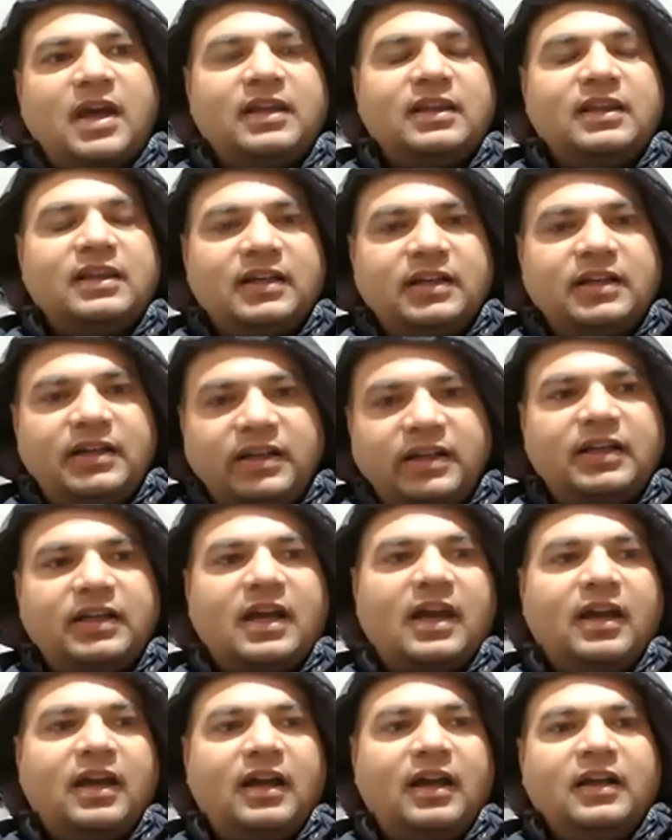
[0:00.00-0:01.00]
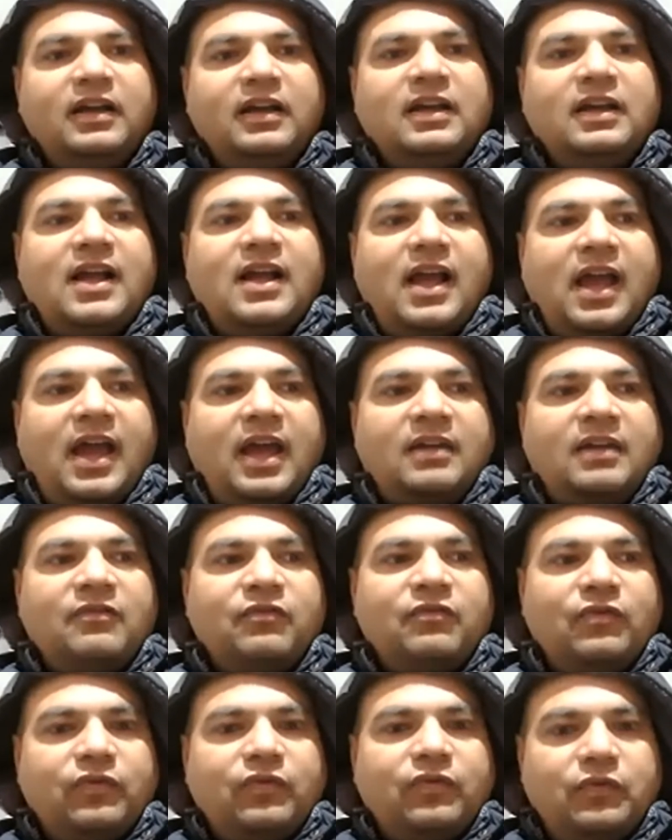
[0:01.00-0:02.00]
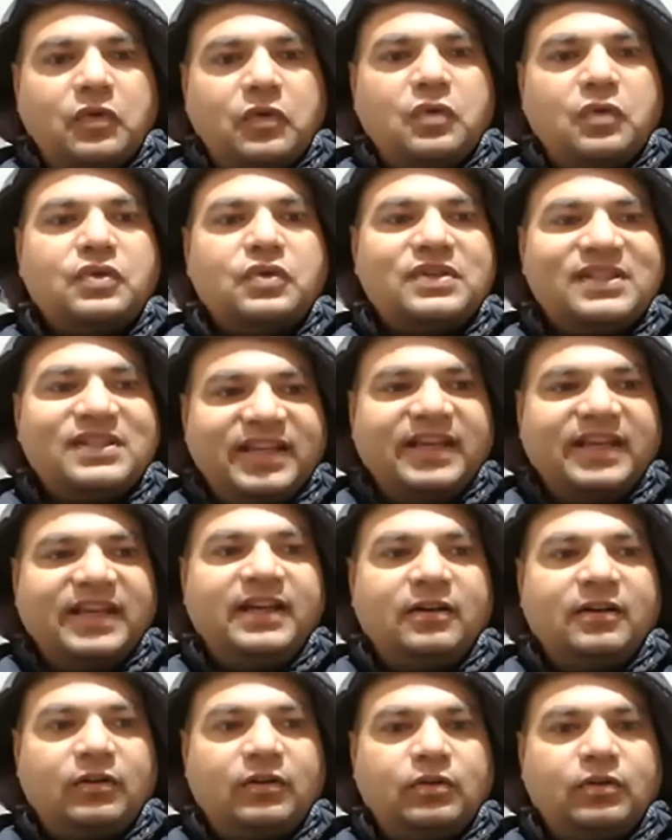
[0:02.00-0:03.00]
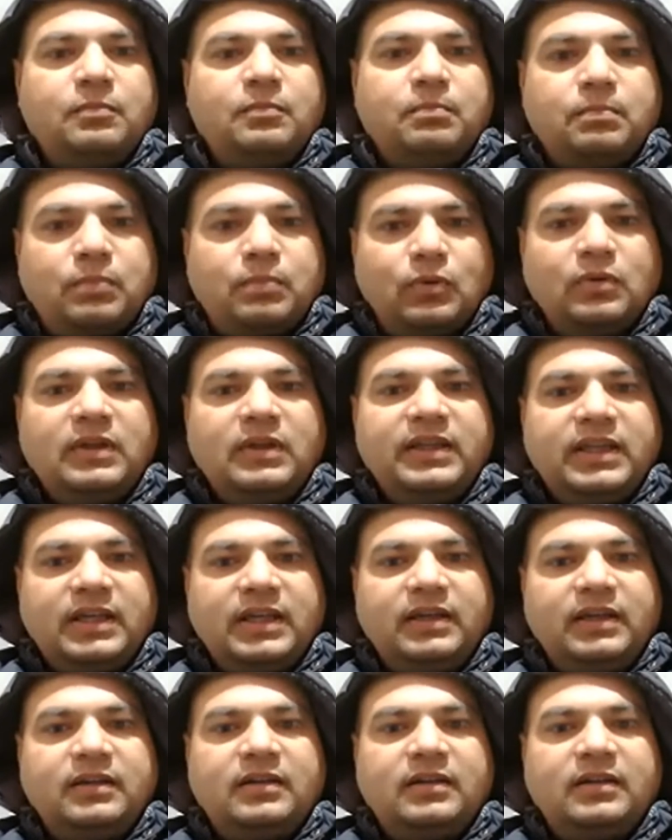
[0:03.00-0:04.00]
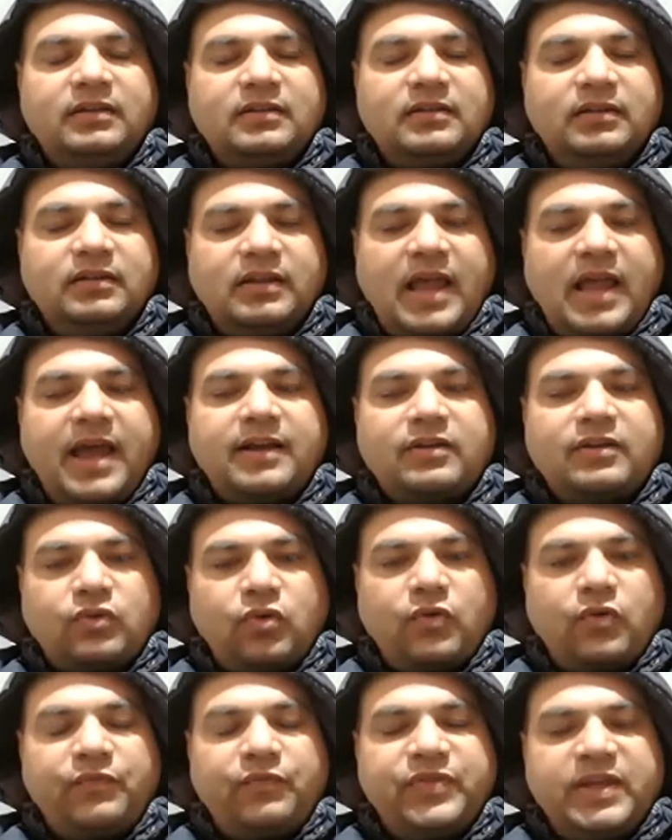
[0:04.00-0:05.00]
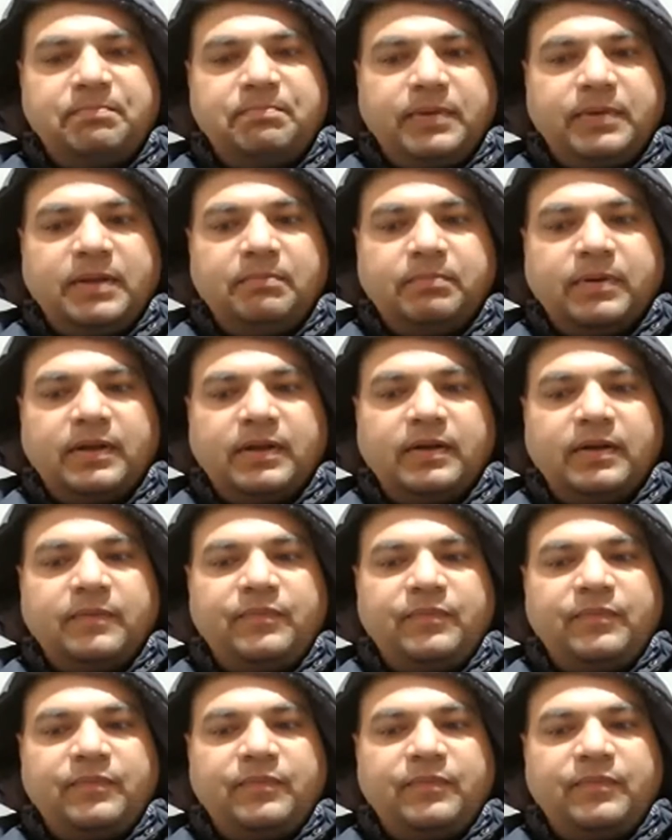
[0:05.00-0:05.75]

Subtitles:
the data and was there to pull the leg of the people.